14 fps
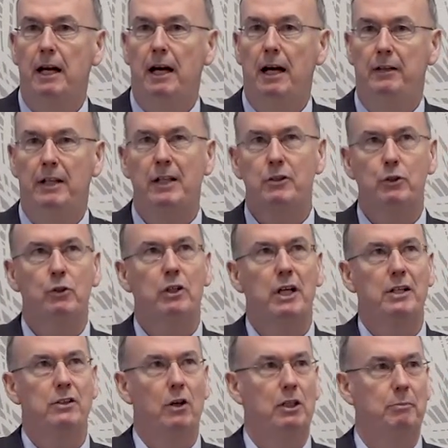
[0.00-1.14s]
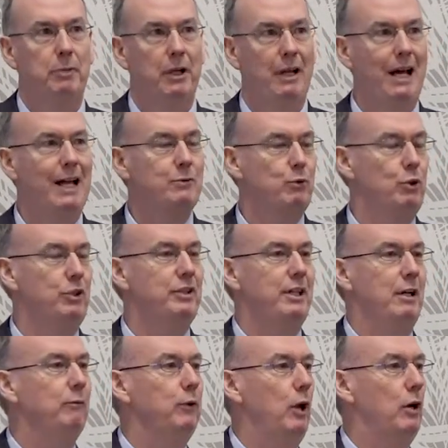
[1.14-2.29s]
And that truck I talked about has run
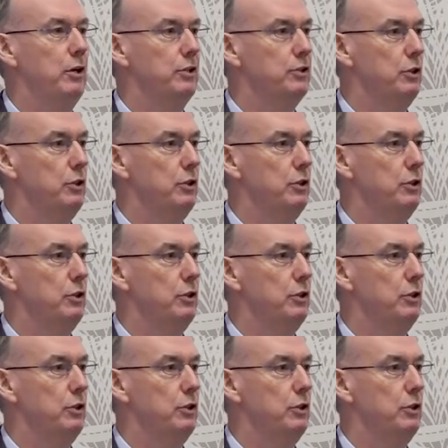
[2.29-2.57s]
down Florida's